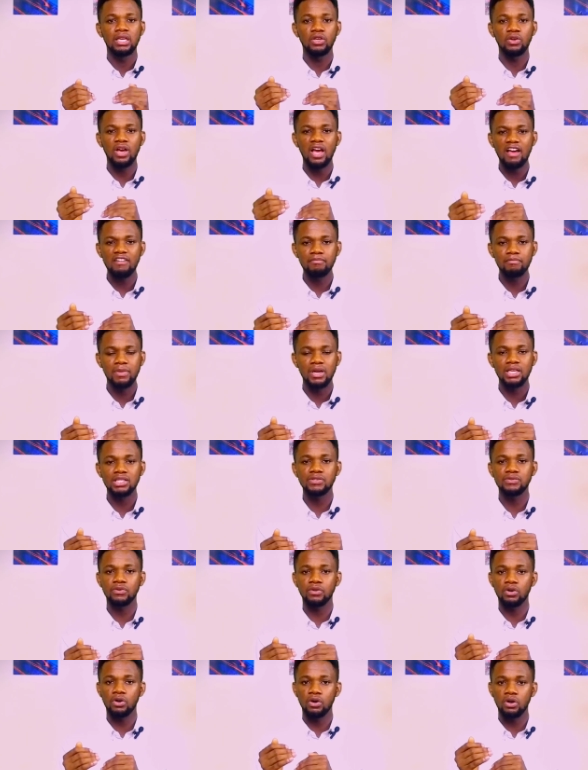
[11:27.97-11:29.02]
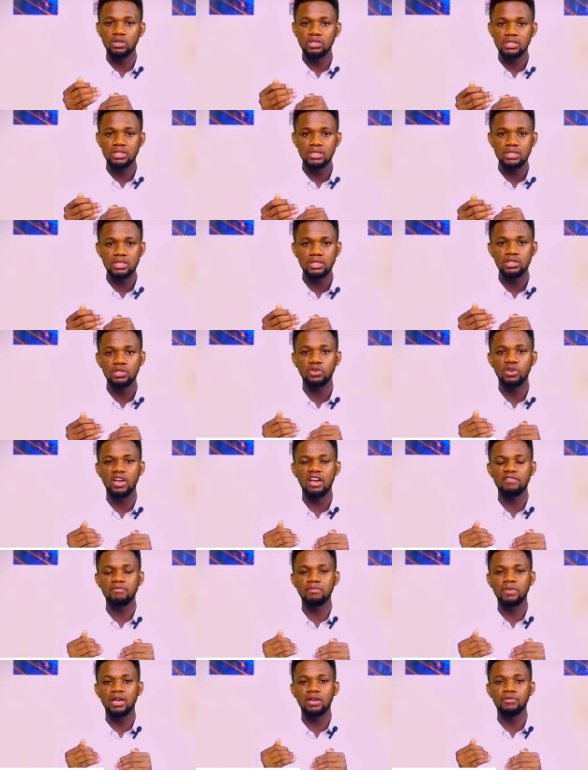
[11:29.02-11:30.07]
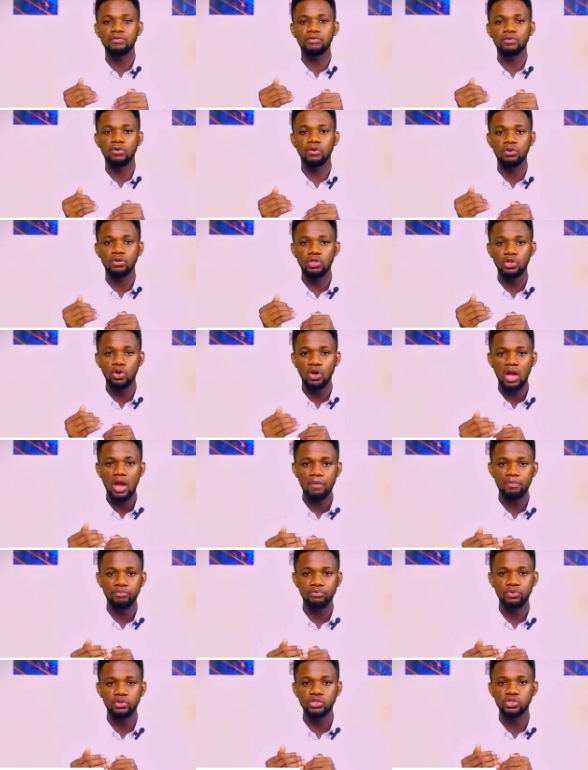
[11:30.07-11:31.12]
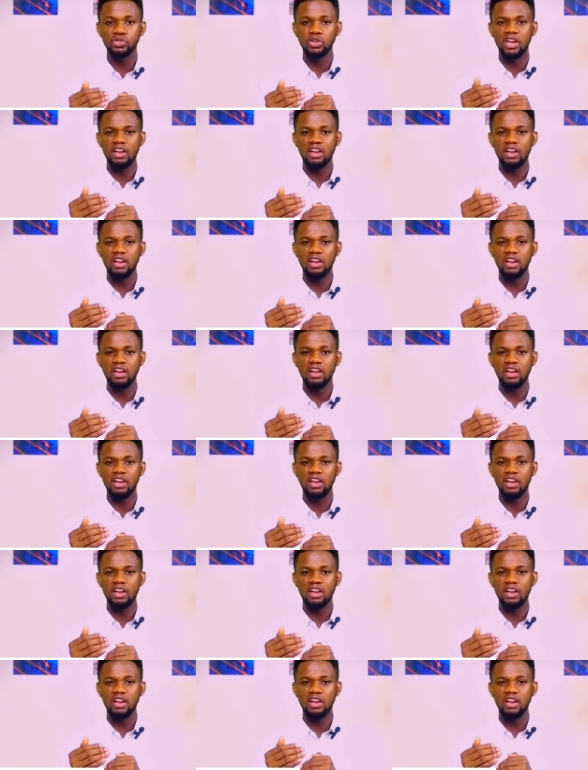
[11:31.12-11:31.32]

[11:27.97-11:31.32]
You have marks for courtesy, you have marks for your approach,